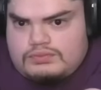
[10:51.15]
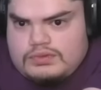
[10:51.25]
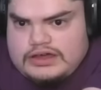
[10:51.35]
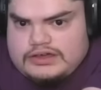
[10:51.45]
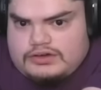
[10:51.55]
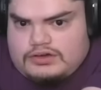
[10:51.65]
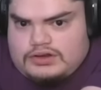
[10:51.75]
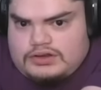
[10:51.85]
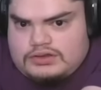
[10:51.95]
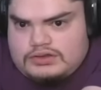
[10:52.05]

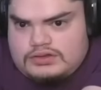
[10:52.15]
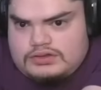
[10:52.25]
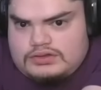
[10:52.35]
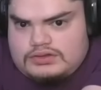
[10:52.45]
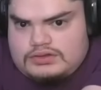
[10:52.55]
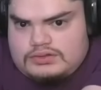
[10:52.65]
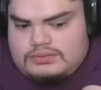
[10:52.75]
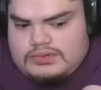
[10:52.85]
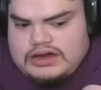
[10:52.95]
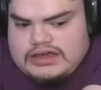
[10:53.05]
Michael.
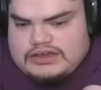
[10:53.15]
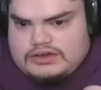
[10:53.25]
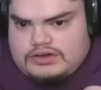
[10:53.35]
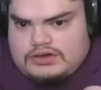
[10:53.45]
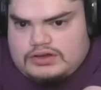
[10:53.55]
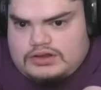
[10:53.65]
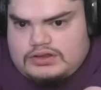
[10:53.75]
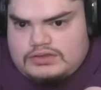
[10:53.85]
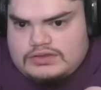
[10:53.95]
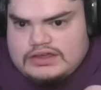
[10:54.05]

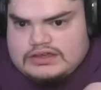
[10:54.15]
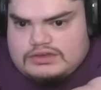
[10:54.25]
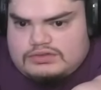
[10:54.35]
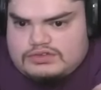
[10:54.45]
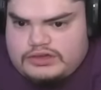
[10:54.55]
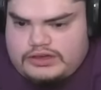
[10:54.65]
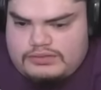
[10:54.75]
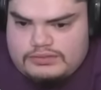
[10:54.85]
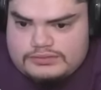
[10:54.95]
Michael. Thank you. Two down.